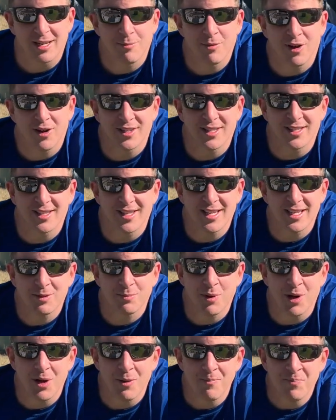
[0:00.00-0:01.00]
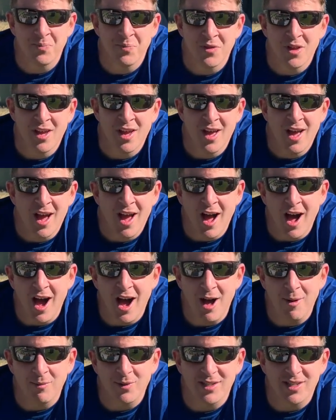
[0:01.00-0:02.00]
planted this, but
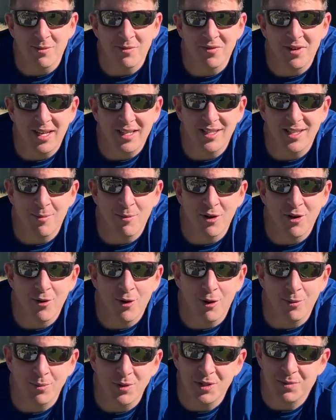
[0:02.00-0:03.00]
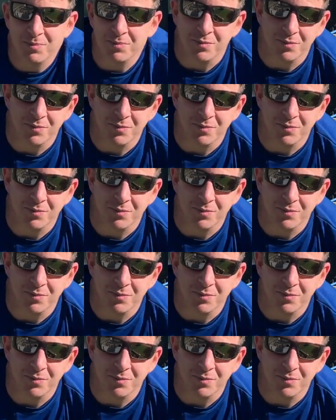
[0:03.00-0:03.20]
some of our summer crops